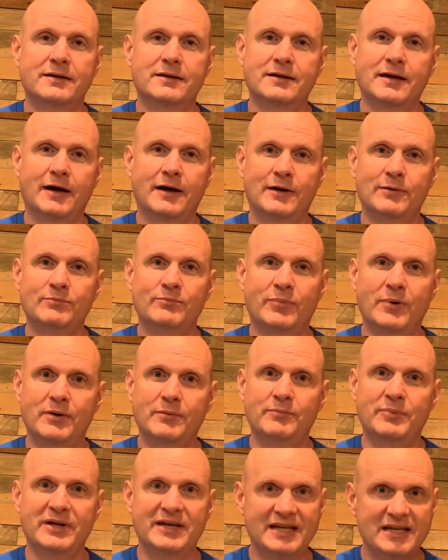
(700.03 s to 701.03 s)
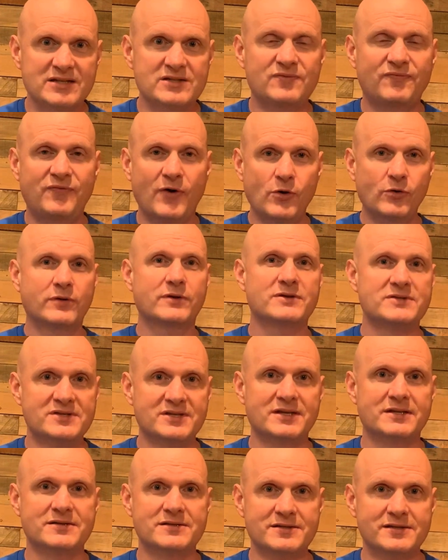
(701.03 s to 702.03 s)
But his focus
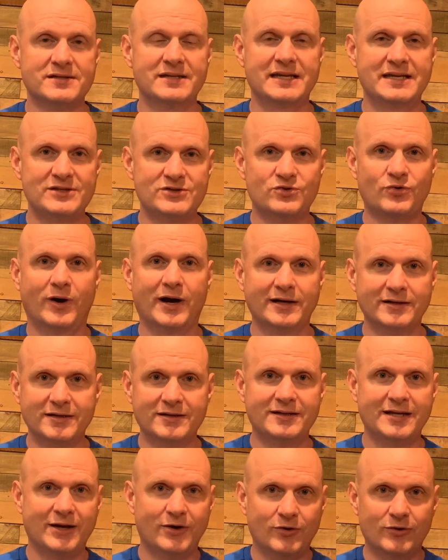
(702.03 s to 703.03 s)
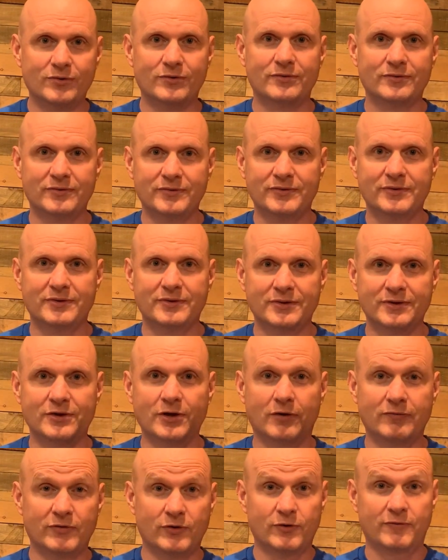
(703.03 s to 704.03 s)
is, he's trying to tell
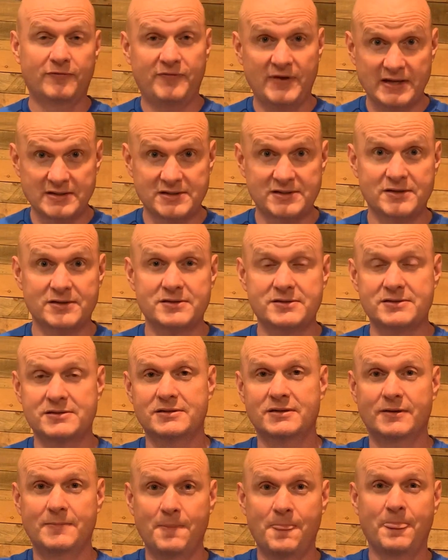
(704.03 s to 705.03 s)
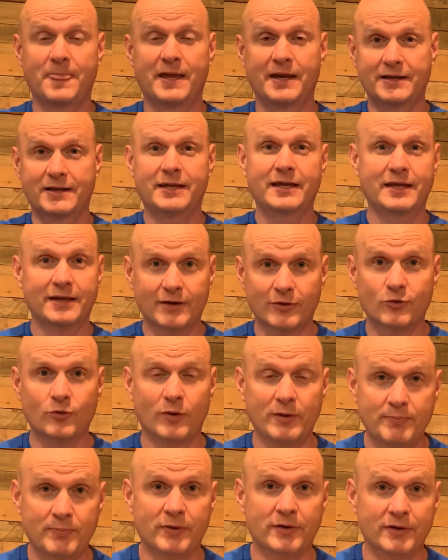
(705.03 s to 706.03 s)
Governor Festus and King
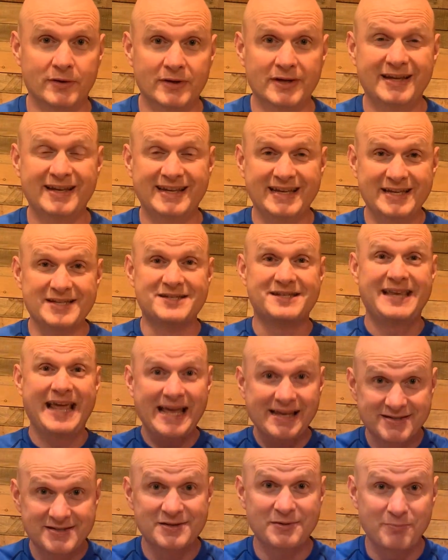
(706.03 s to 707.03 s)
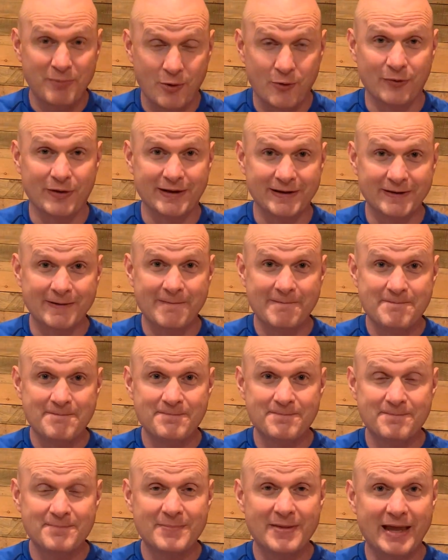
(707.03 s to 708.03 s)
Agrippa his testimony.
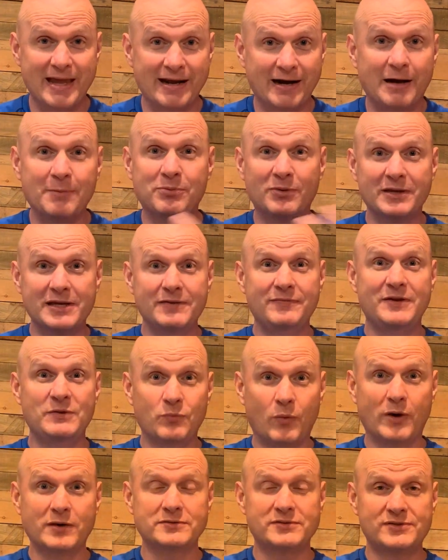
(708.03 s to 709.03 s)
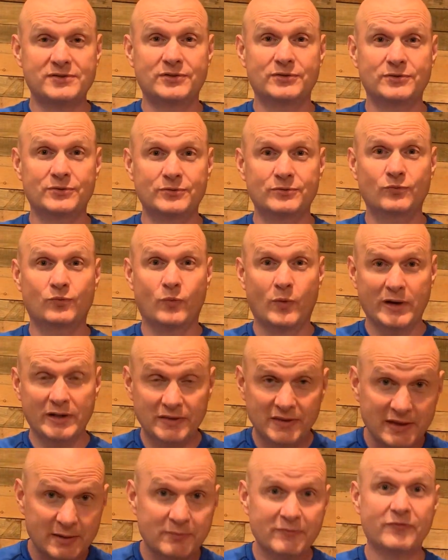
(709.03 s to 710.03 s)
And I believe he wants to win
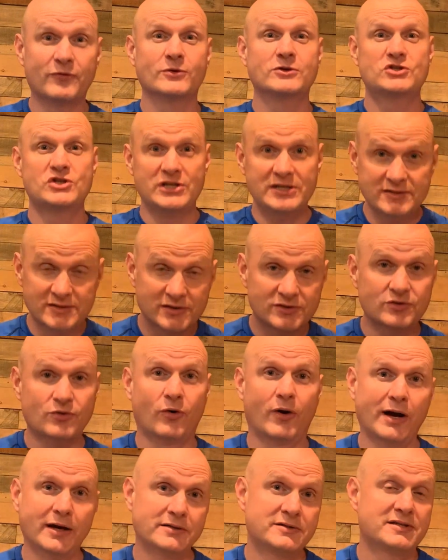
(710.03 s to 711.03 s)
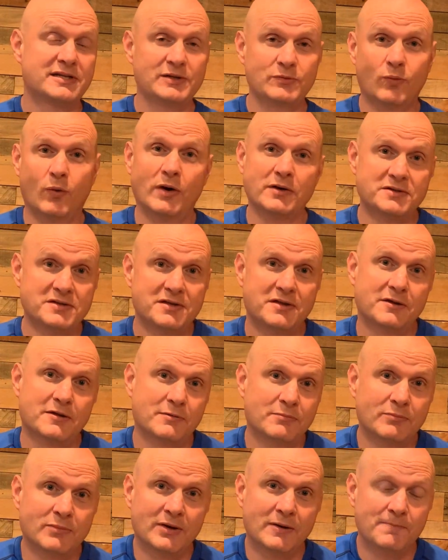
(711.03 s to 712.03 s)
them for Jesus Christ. He wants
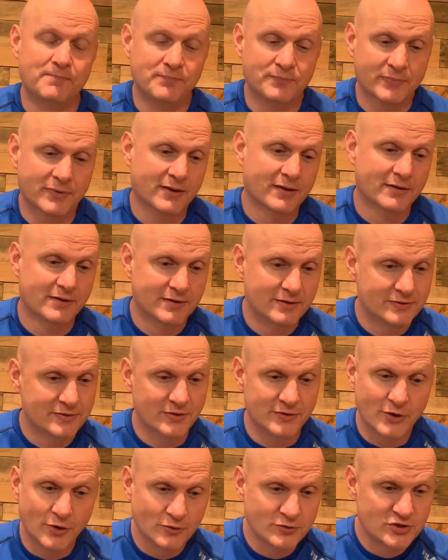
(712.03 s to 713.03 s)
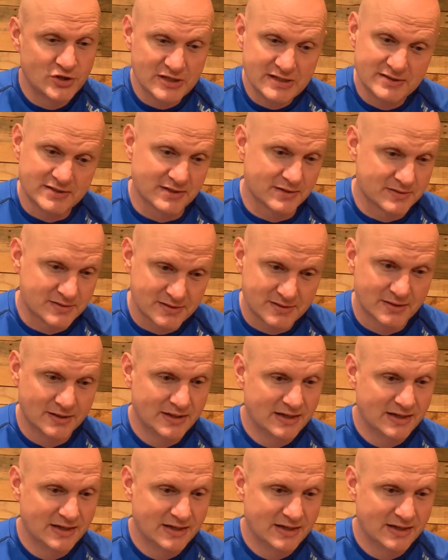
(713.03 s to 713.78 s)
them to know Jesus.